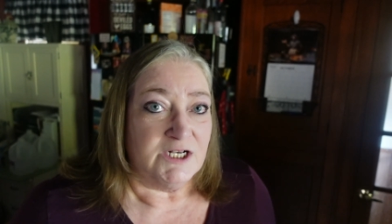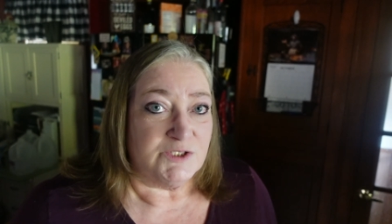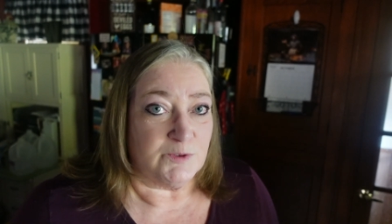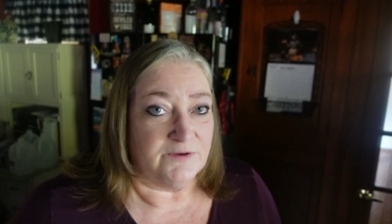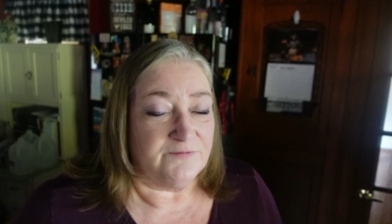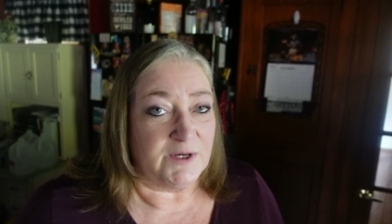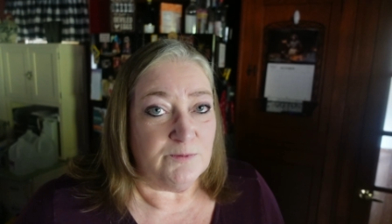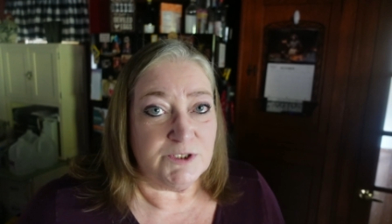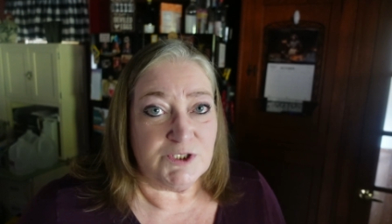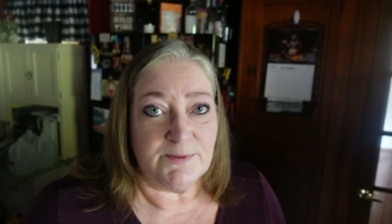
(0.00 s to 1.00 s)
So if I
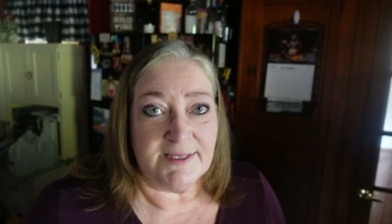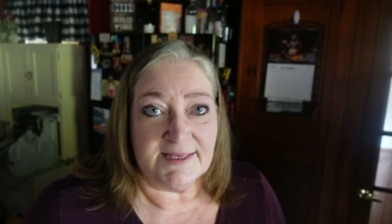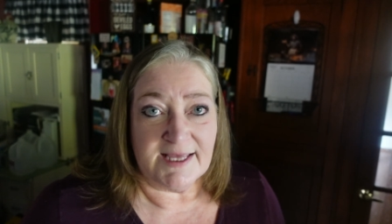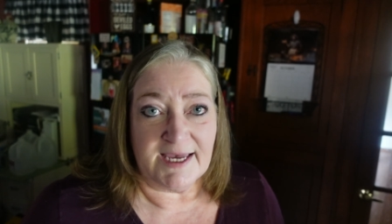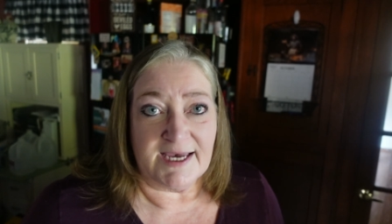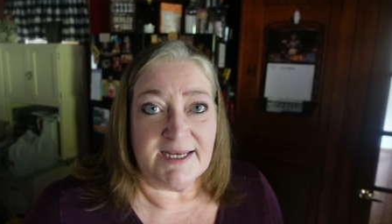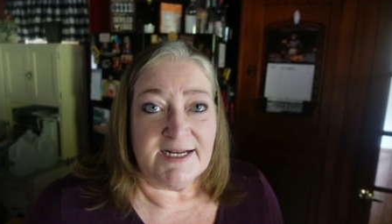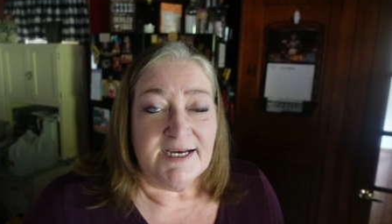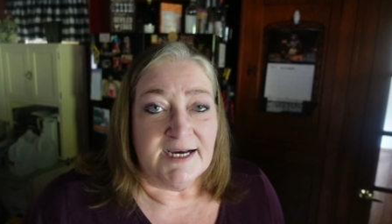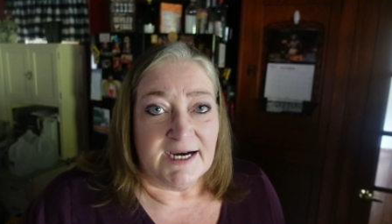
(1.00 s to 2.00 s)
were doing
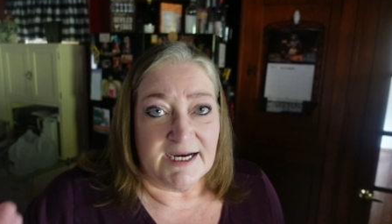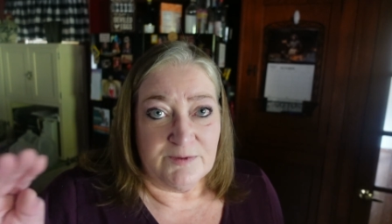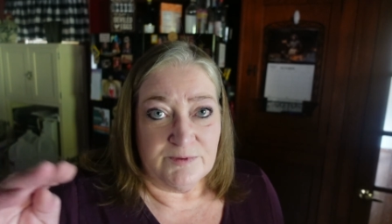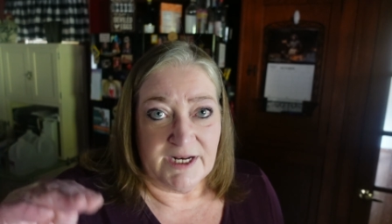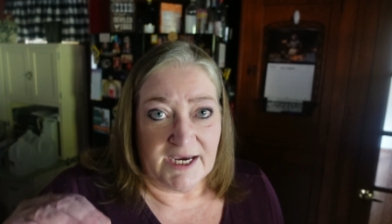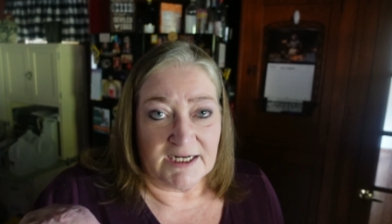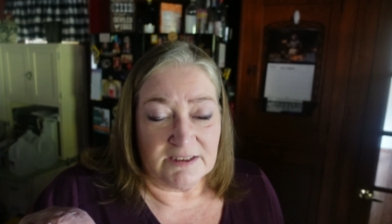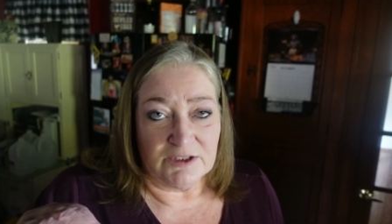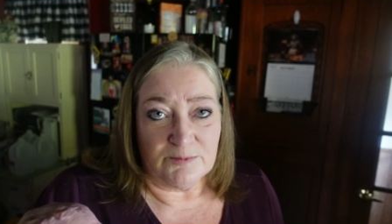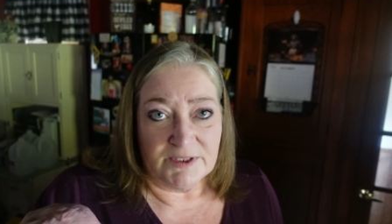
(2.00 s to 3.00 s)
that, I would add a
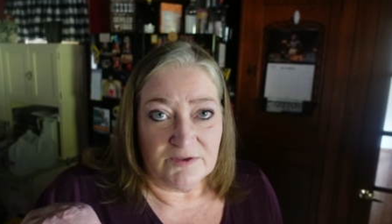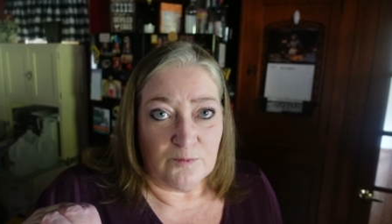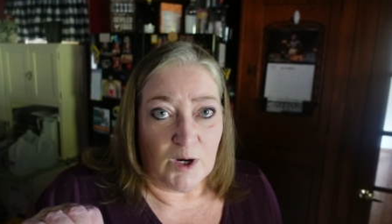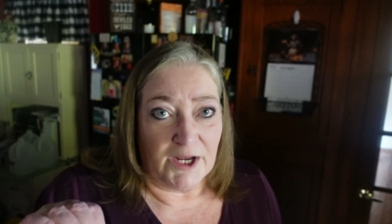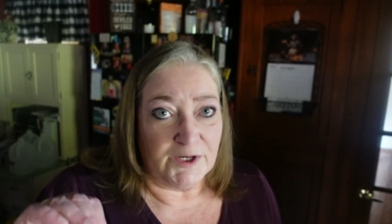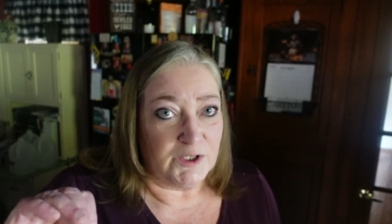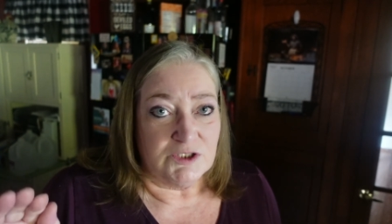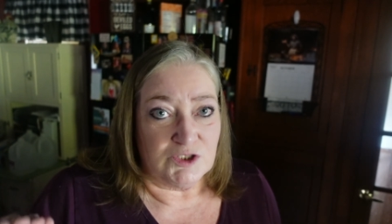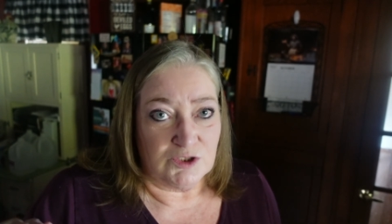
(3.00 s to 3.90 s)
little bit of water,